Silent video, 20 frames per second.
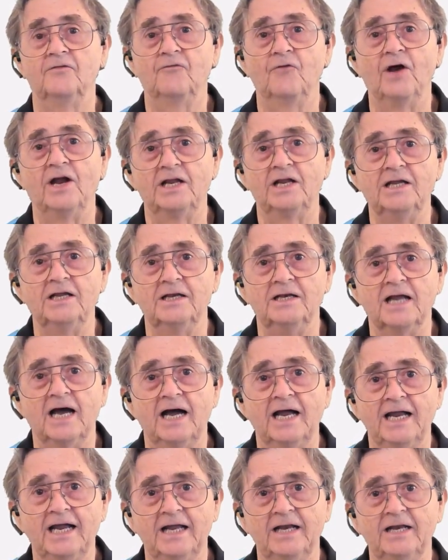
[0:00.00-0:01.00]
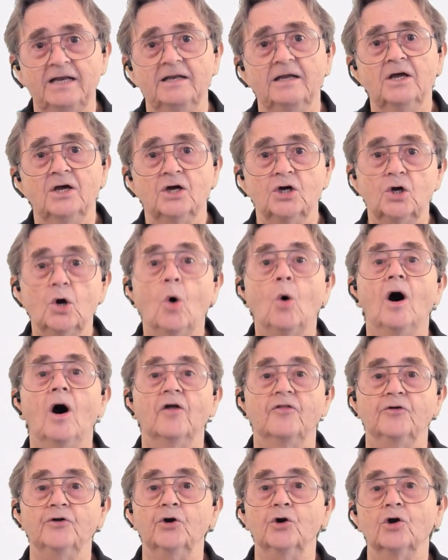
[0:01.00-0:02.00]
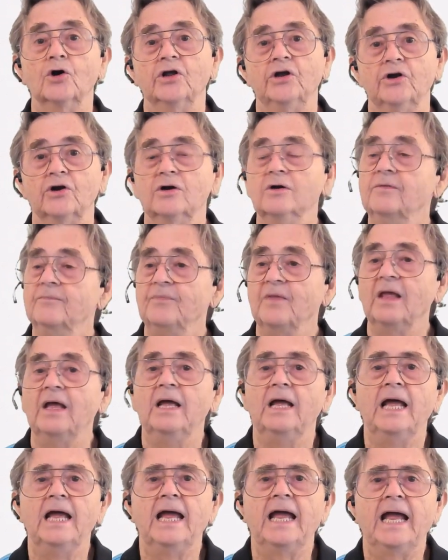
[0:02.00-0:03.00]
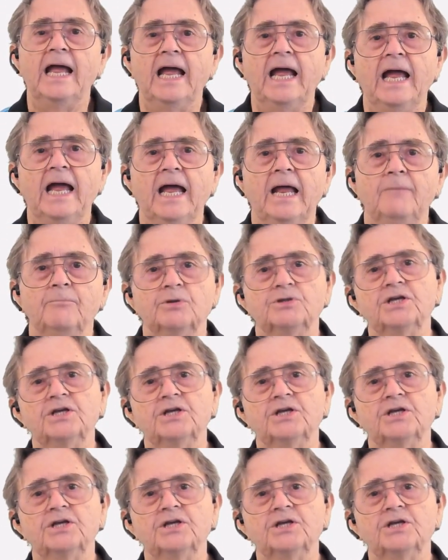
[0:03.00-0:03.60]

Frankie and I had co authored earlier and